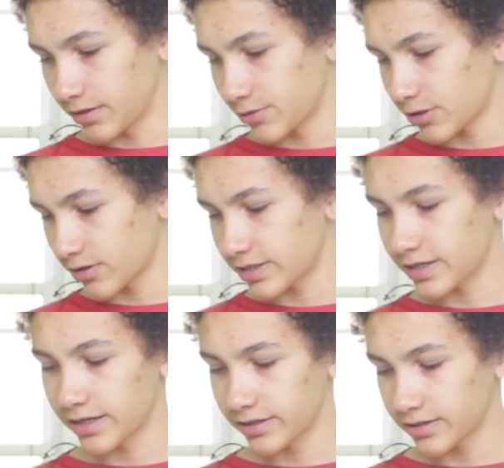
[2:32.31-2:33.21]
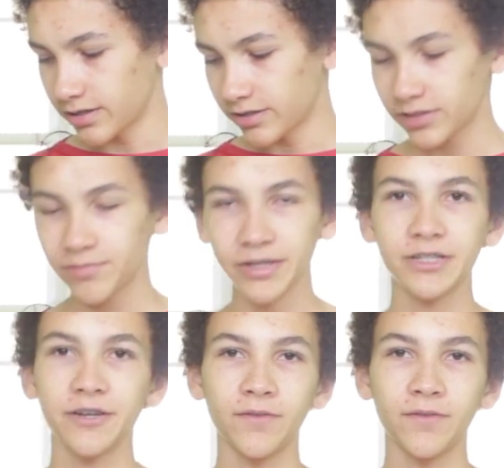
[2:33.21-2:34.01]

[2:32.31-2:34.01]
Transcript: I'm sure it says, just make sure you